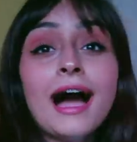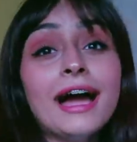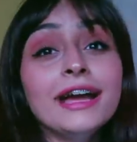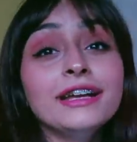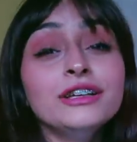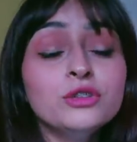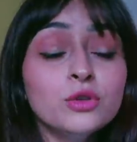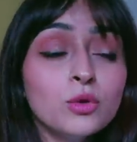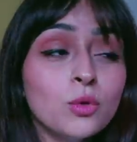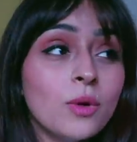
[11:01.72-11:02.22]

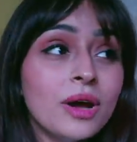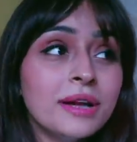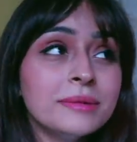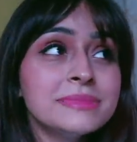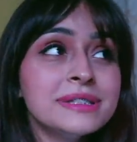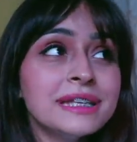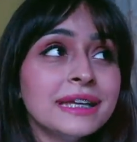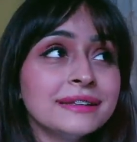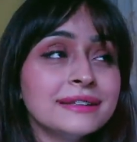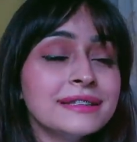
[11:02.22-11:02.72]
I know
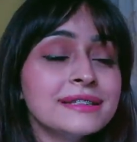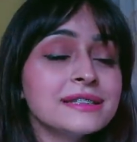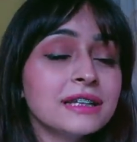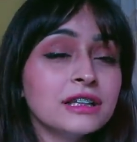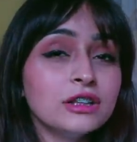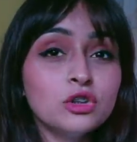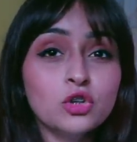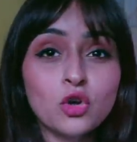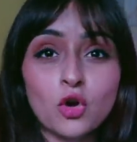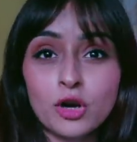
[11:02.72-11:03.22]
I'm saying this
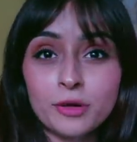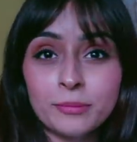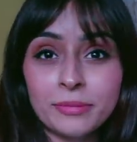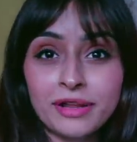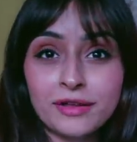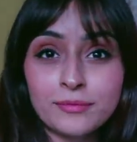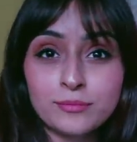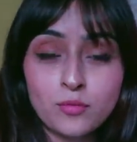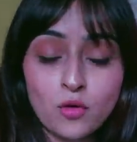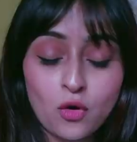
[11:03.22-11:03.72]
a lot,
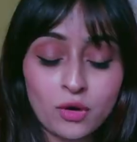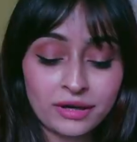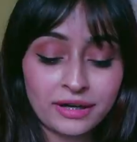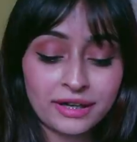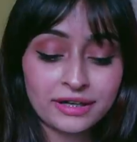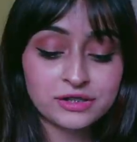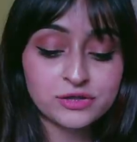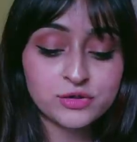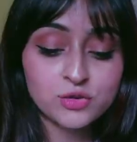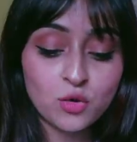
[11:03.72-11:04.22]
but I've
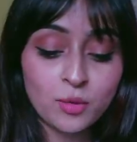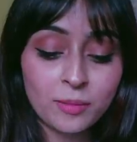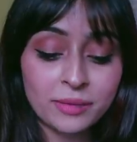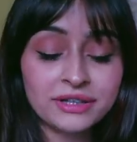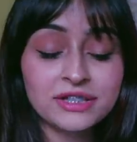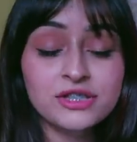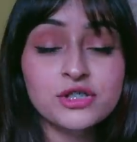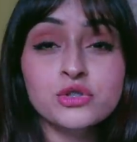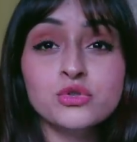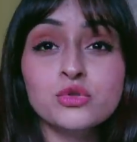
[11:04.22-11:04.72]
bought like so
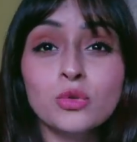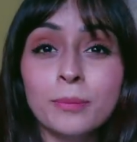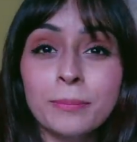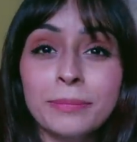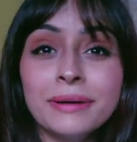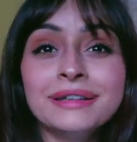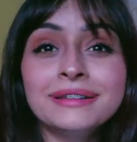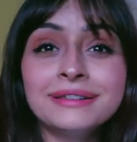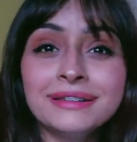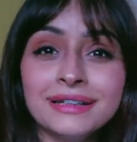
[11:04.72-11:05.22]
many
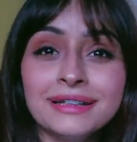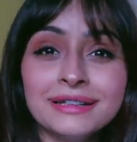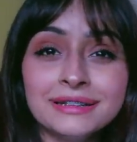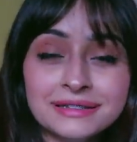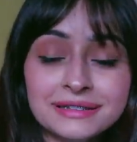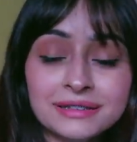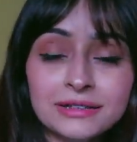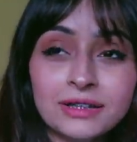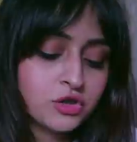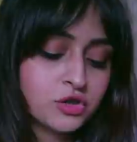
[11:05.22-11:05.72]
stupid
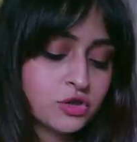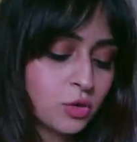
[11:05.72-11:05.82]
things.